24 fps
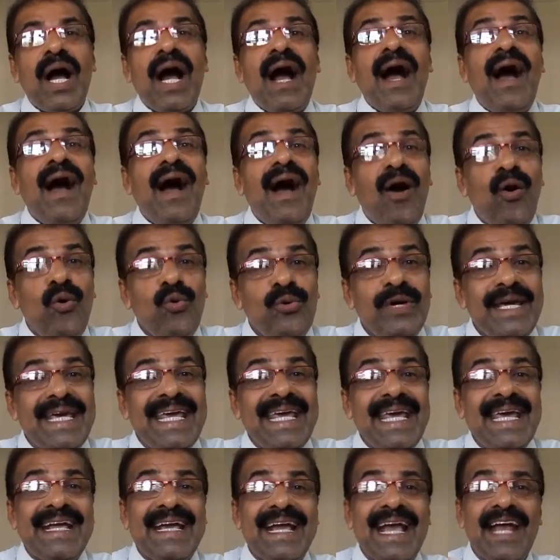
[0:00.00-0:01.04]
how
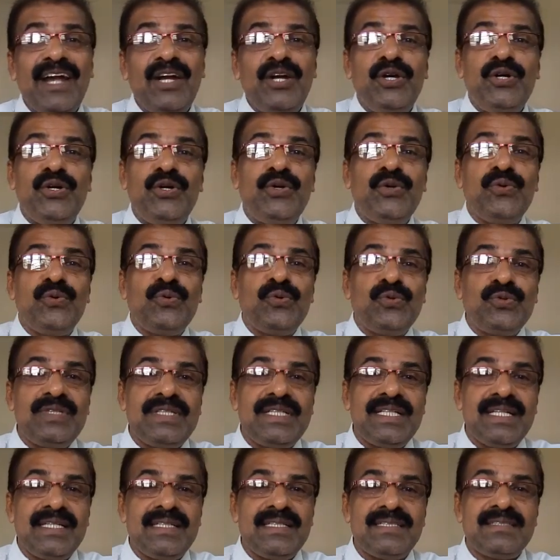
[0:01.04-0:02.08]
he can
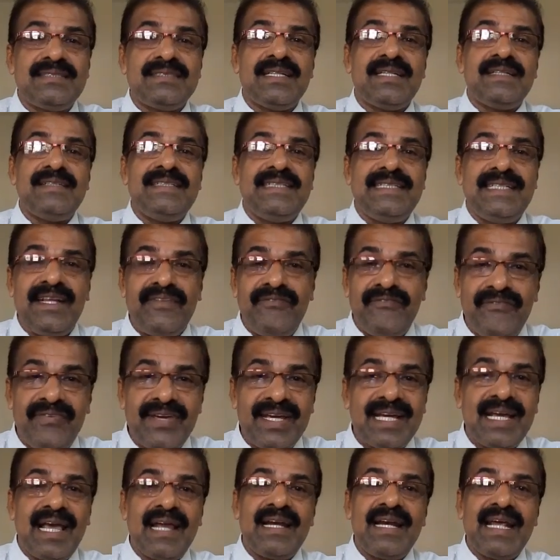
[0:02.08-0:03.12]
do this
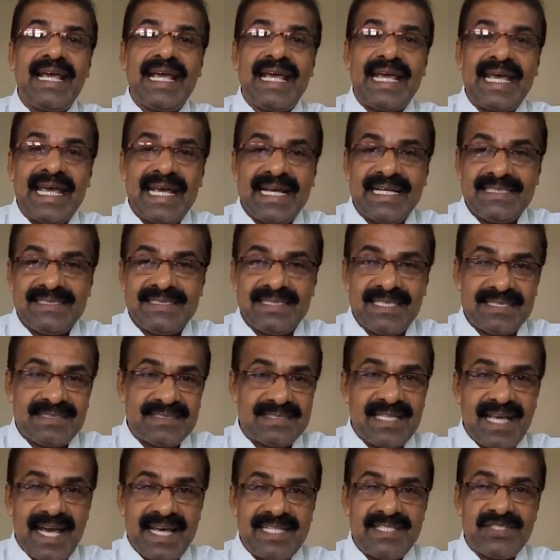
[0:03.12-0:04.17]
difficult
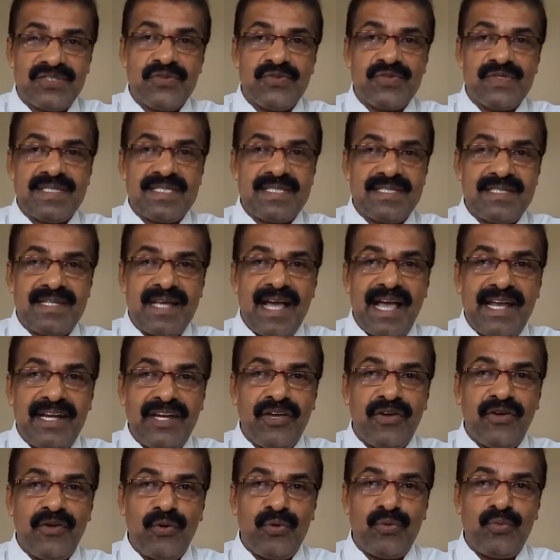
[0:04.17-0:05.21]
exercise of
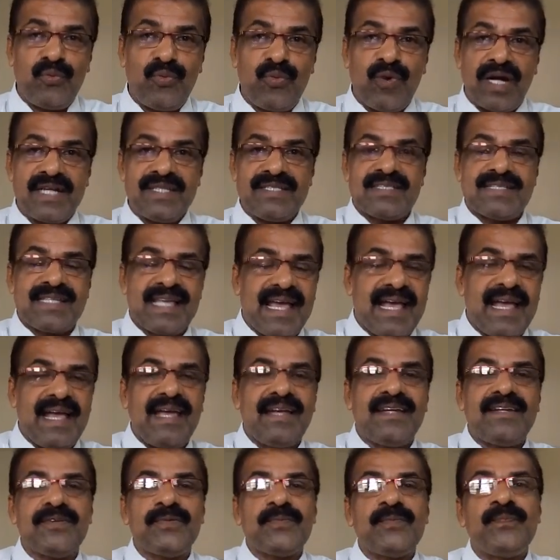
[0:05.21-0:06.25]
standing on one's
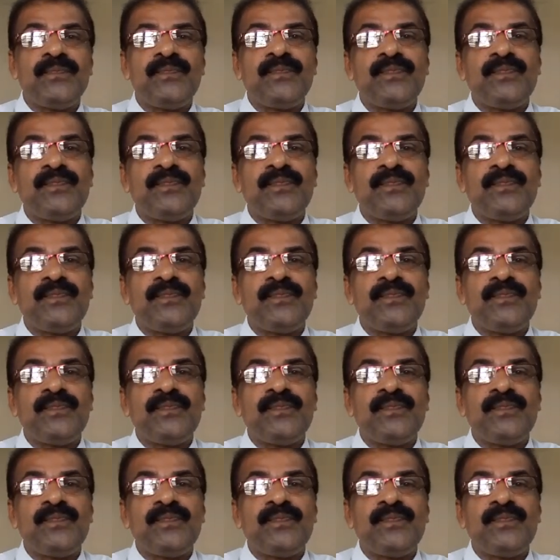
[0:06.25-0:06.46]
head